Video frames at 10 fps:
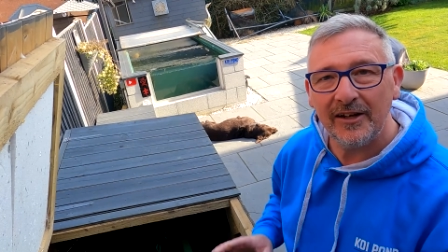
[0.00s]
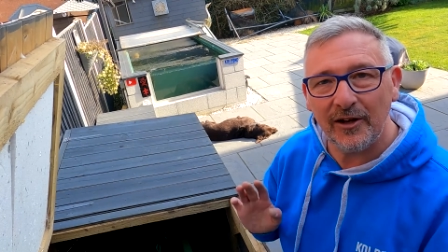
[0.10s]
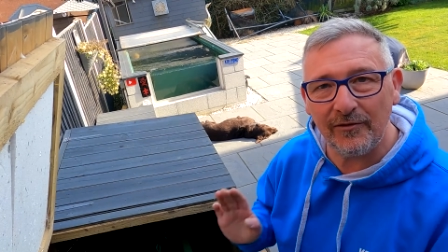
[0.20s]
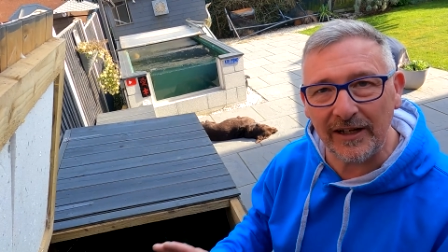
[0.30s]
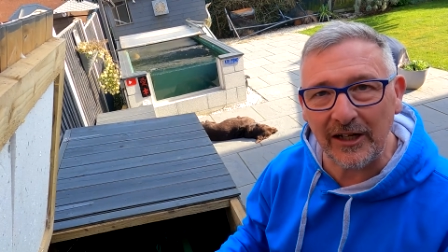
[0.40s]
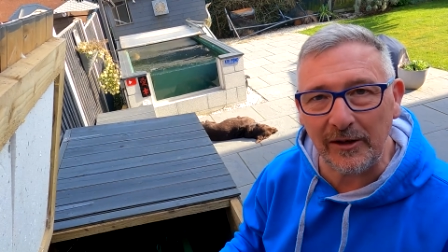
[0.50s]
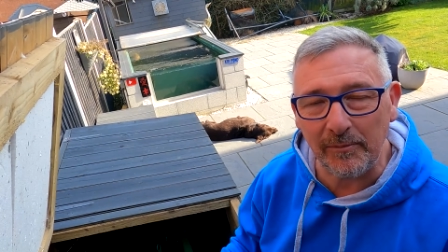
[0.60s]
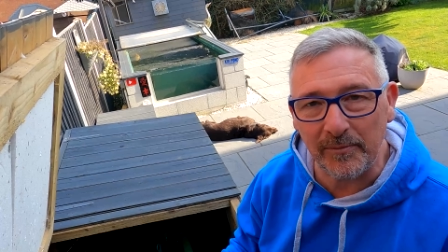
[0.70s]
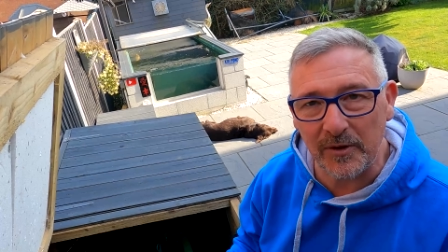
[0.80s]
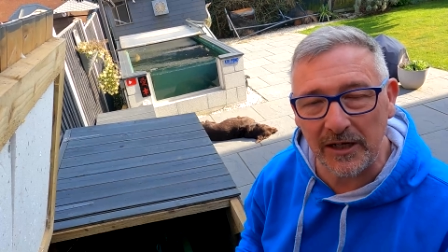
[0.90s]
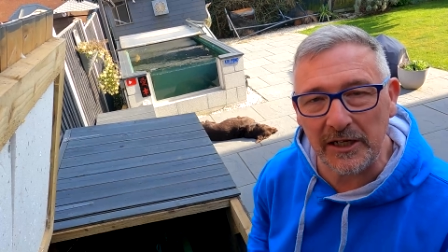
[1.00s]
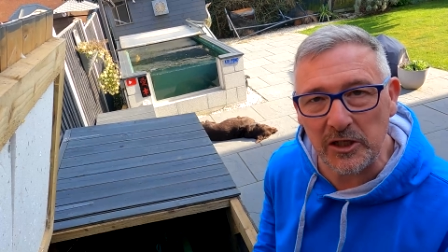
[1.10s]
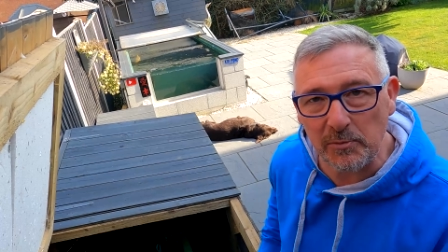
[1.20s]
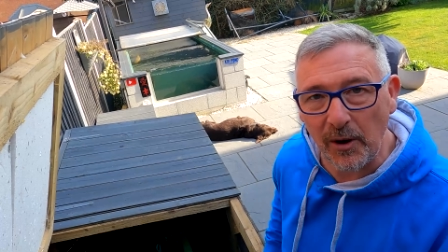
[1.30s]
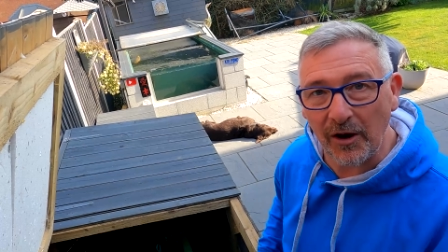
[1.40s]
Lovely clean
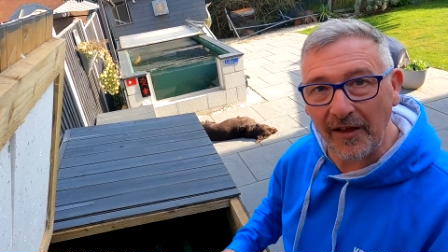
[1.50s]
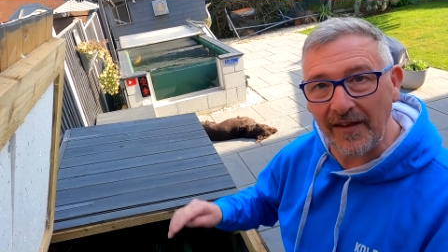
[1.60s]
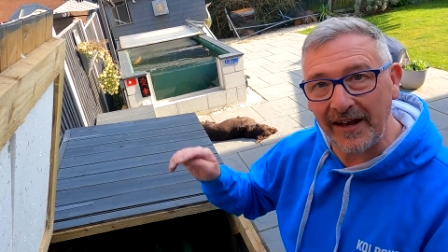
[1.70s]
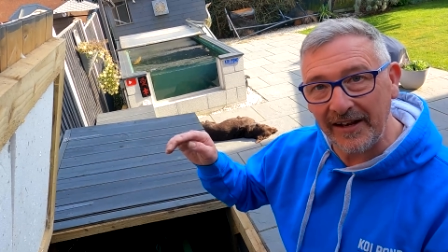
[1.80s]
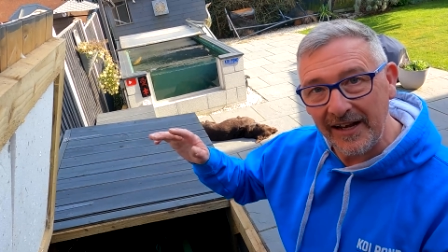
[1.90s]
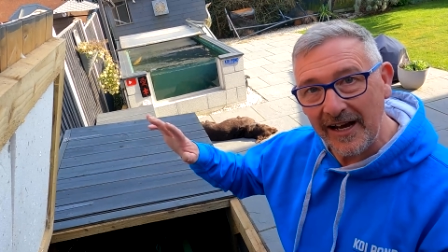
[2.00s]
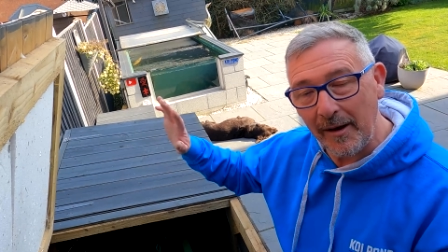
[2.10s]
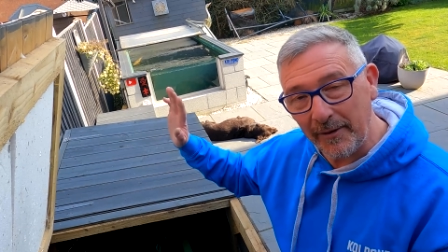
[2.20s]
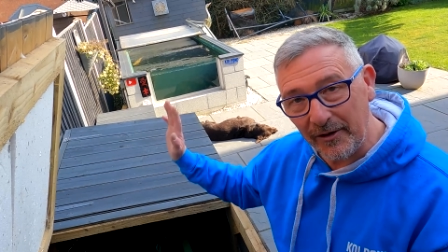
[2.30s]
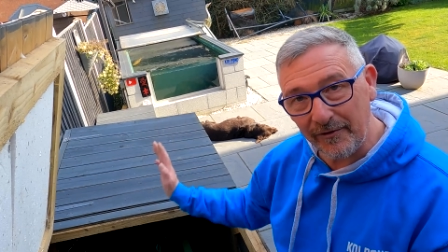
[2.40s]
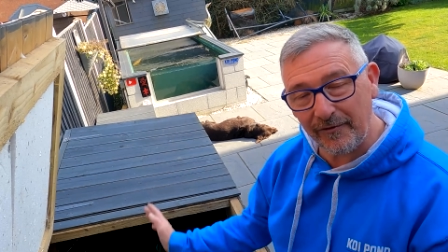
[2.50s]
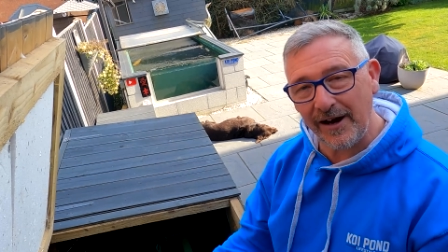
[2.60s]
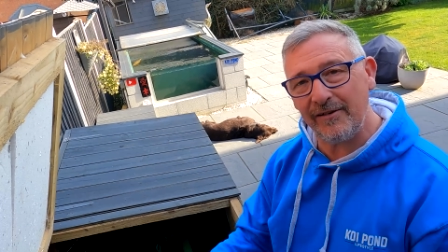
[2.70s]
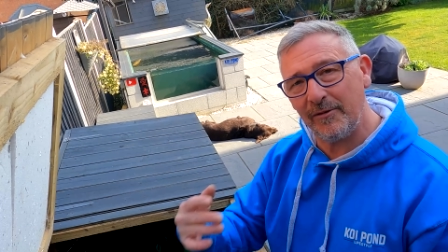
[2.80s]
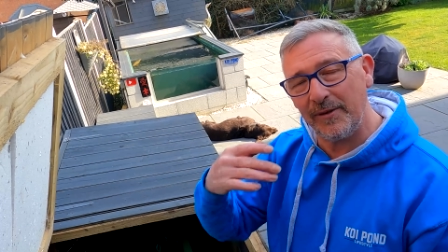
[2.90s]
spot, and then I'm going to
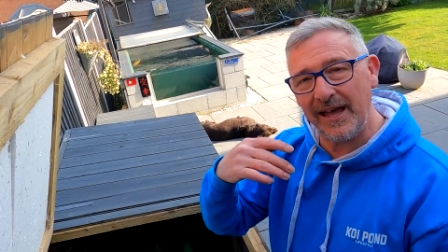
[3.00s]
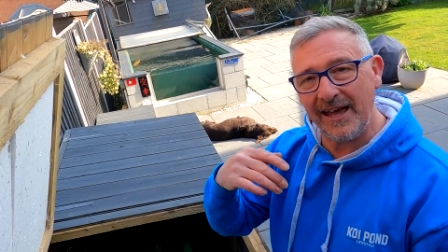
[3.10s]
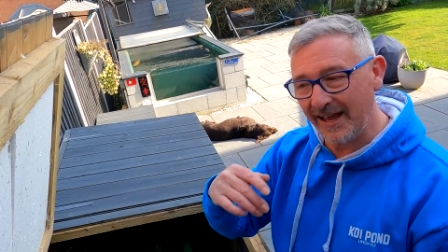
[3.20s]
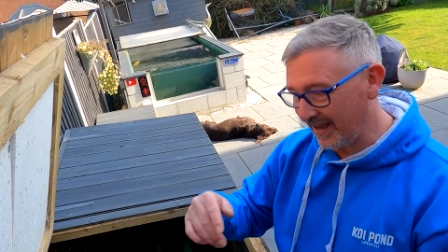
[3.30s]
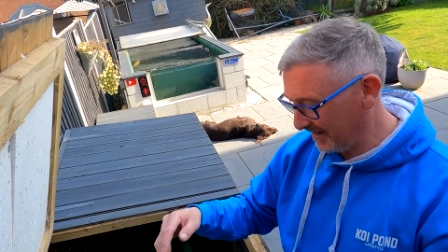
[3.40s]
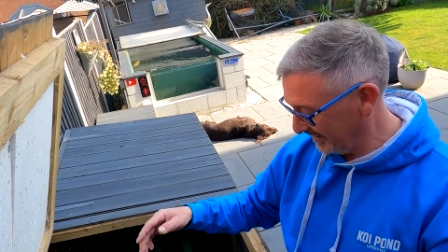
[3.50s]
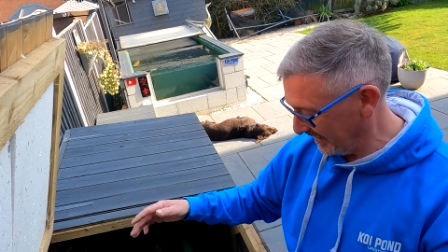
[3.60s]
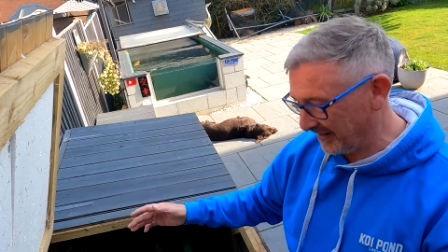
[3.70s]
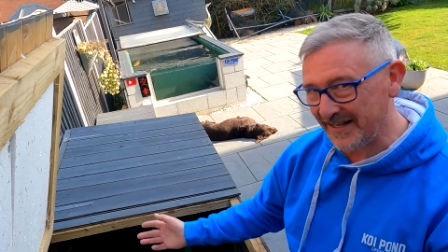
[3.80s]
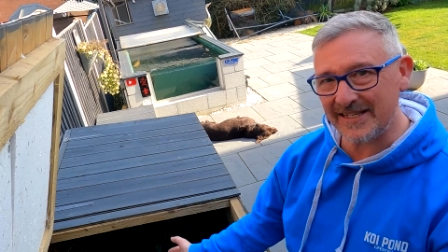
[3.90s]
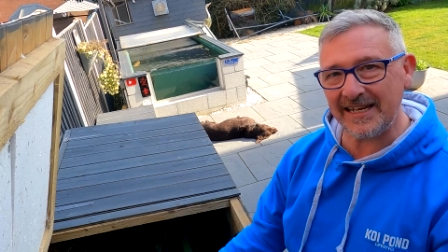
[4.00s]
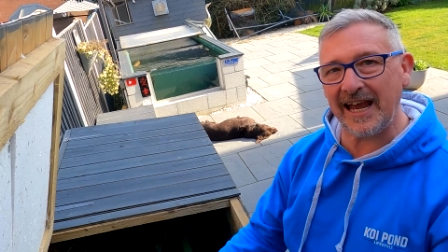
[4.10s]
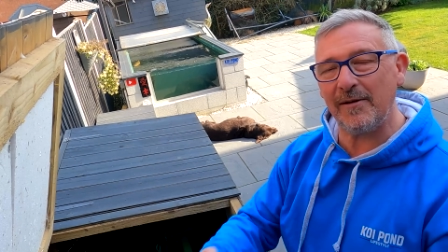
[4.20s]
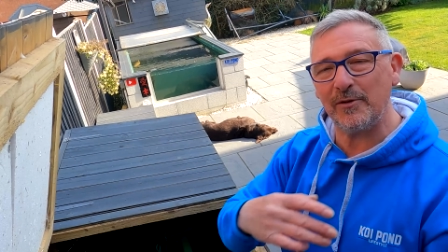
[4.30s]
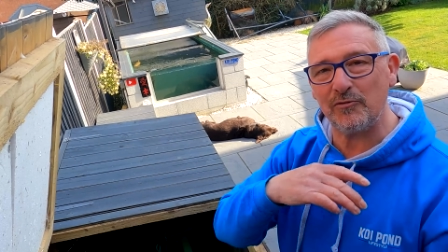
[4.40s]
fire up the air and then
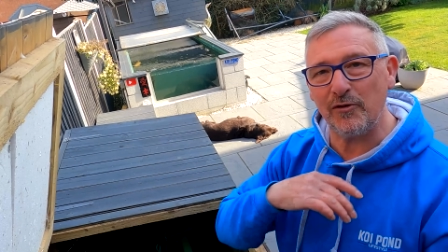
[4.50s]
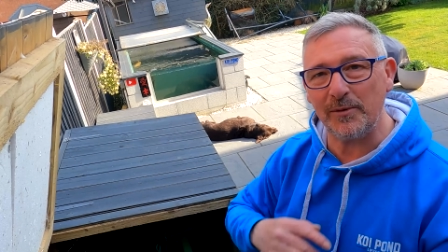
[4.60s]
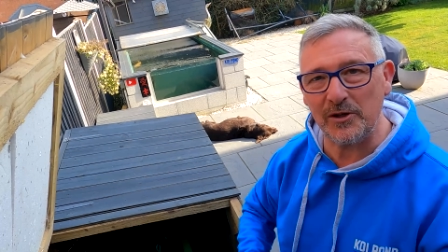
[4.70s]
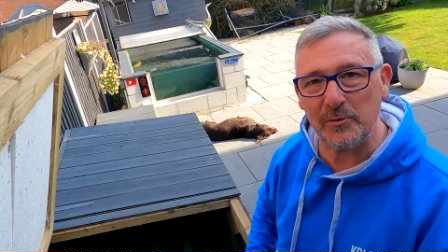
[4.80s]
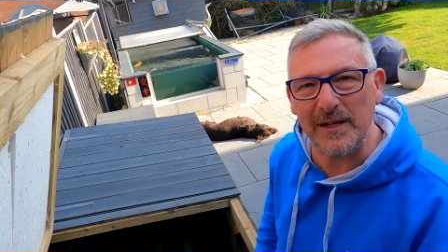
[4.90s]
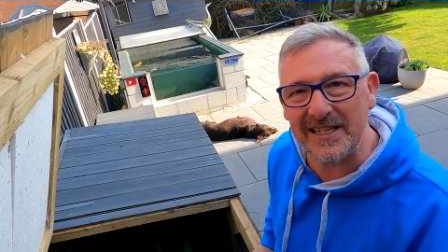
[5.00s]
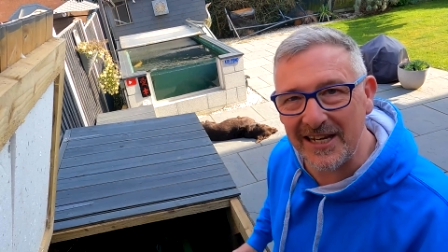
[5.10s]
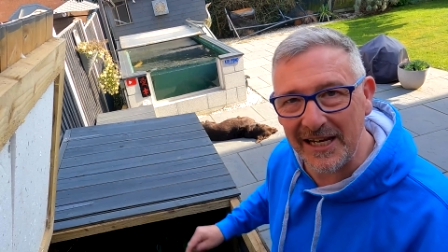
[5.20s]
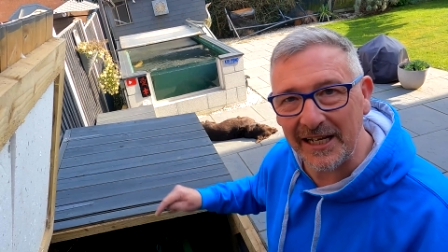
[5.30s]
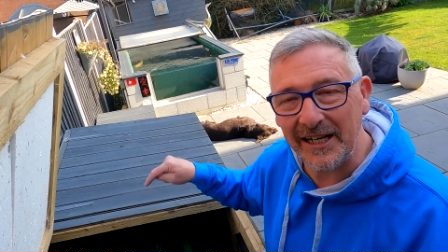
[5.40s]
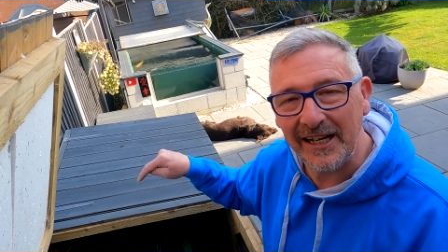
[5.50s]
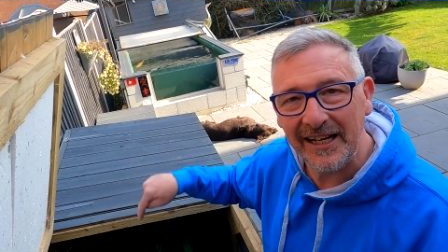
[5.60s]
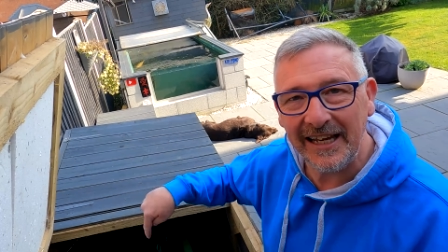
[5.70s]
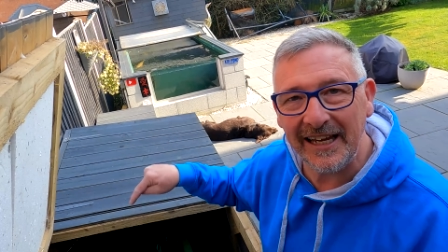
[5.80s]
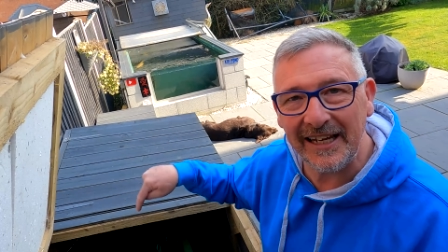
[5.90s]
see how much rubbish has been sitting
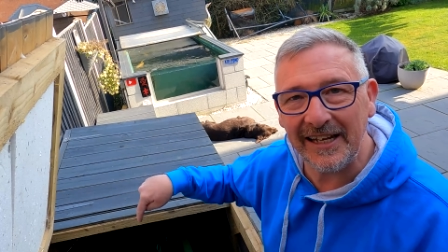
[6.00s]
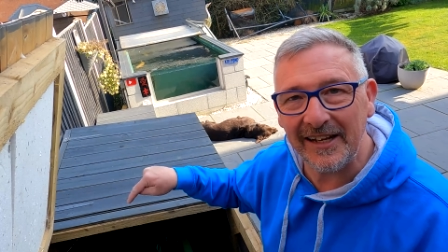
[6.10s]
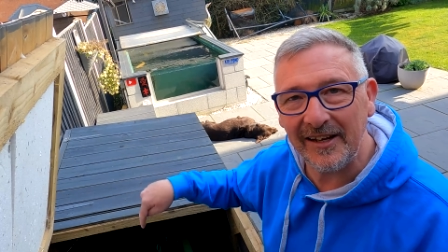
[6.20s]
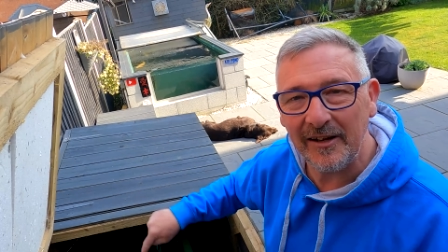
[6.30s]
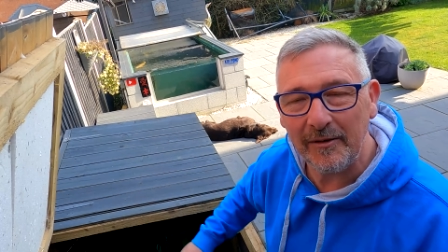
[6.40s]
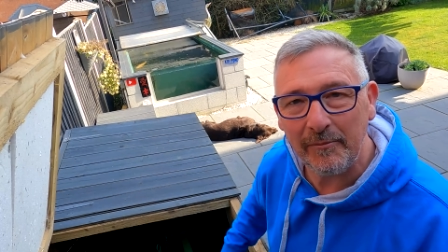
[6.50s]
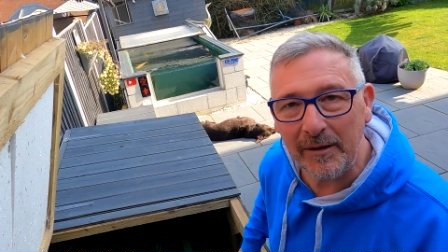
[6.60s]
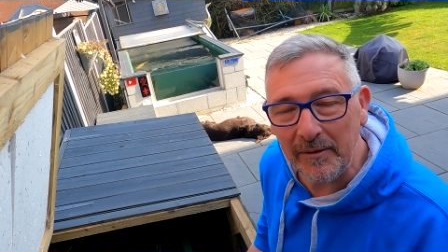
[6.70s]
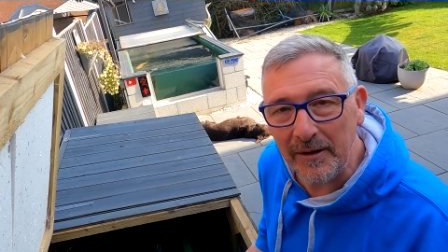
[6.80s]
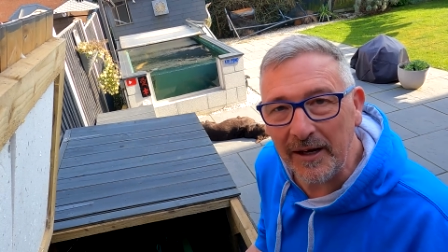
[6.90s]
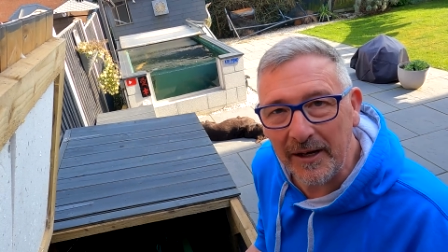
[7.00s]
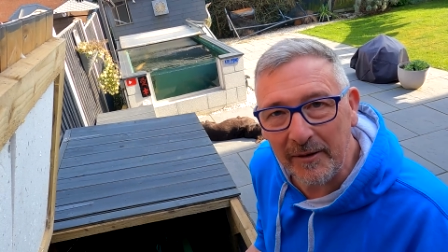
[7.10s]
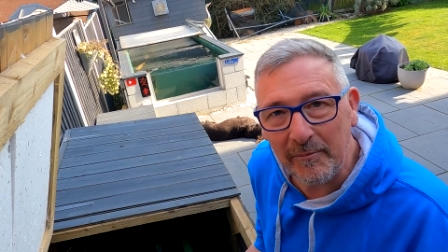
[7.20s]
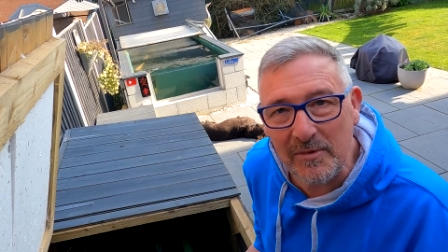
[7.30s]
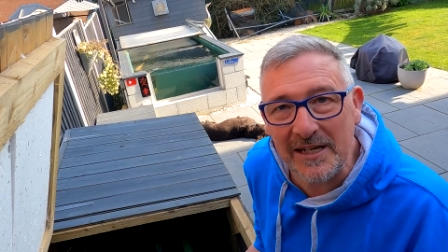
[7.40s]
in my
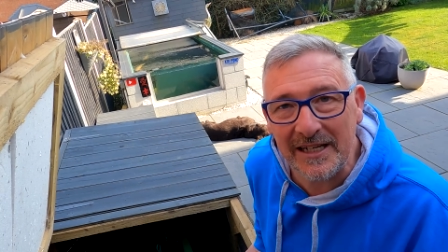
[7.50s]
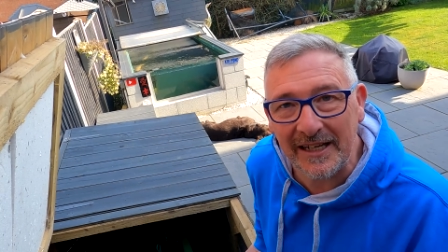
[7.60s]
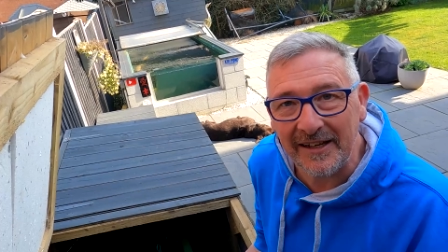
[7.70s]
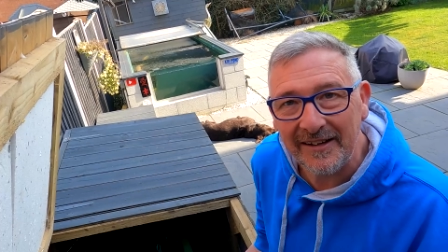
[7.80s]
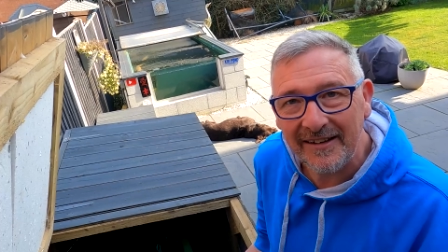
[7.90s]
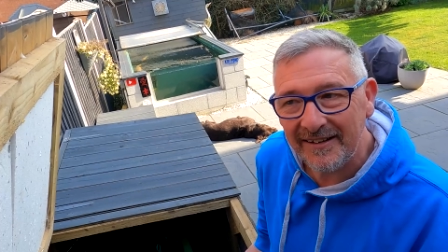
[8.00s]
multimedia,